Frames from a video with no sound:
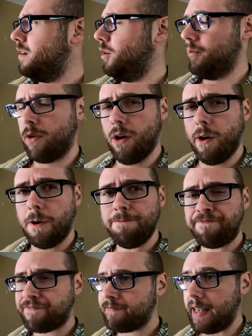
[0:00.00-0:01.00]

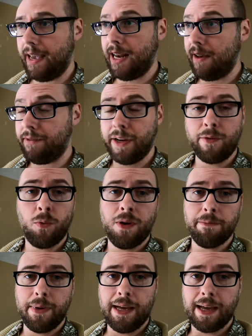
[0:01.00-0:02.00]
overall. And I've never
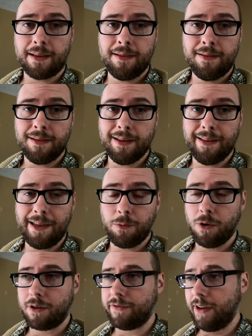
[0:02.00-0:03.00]
went back. Uh, they
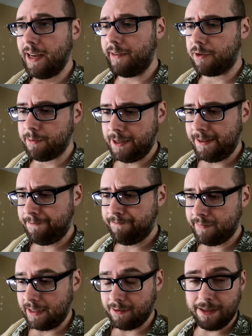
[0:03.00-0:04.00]
work fine for me.
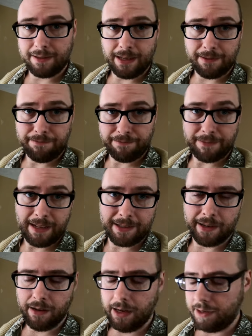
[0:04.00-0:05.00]
That's at least I, that's
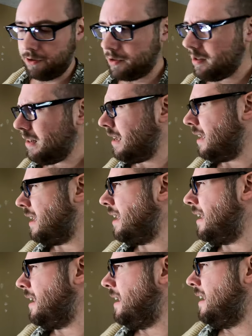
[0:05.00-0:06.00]
how I use it.
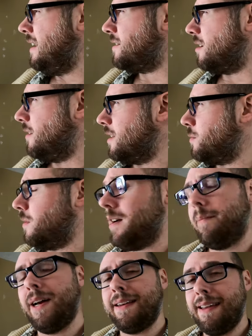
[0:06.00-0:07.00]
So that's
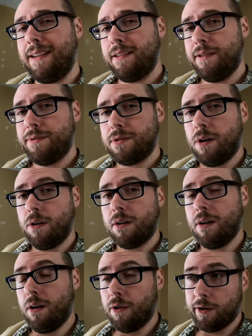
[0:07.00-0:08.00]
why my negatives
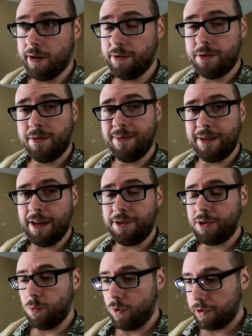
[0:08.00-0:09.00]
are orange, in
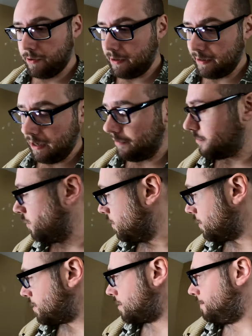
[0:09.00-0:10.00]
case you're wondering. Now, of
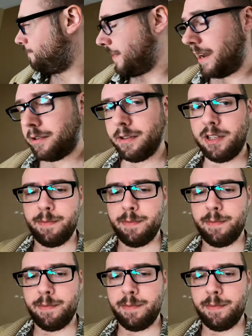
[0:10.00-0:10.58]
course, actually